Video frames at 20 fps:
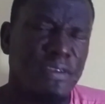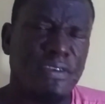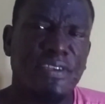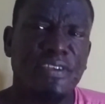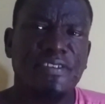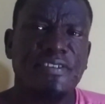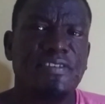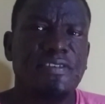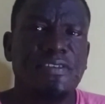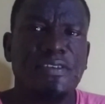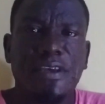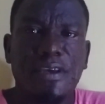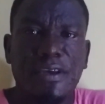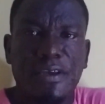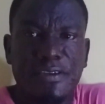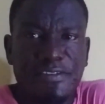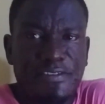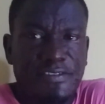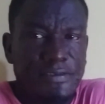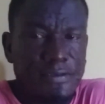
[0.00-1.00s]
This year
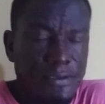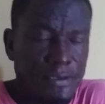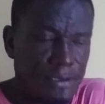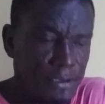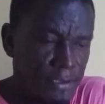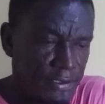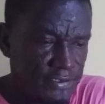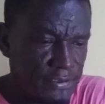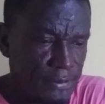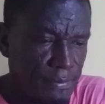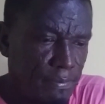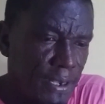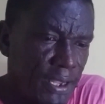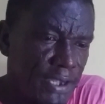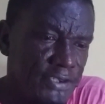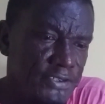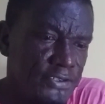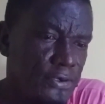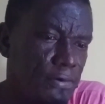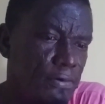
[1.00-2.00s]
is the
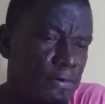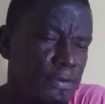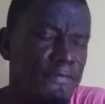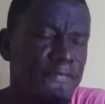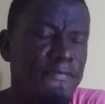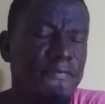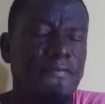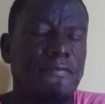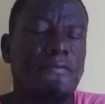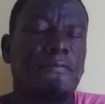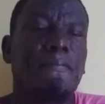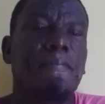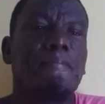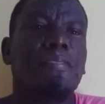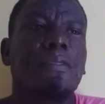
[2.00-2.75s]
BLACKSHERIF